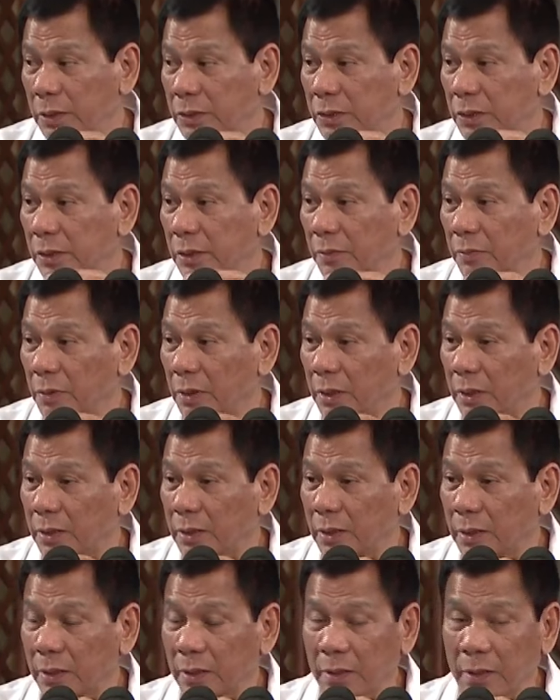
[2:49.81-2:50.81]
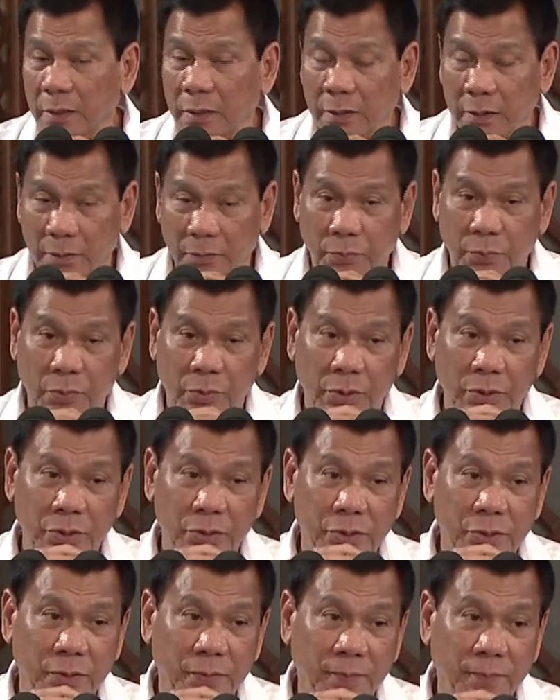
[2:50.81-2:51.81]
I said, the military and the
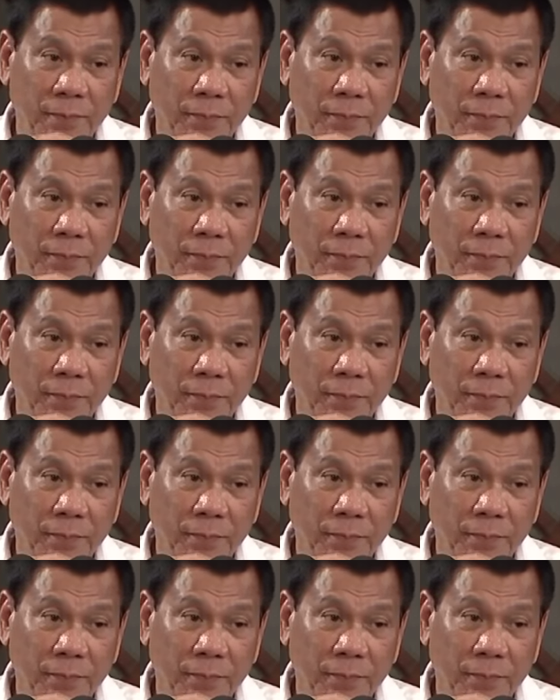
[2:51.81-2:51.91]
police,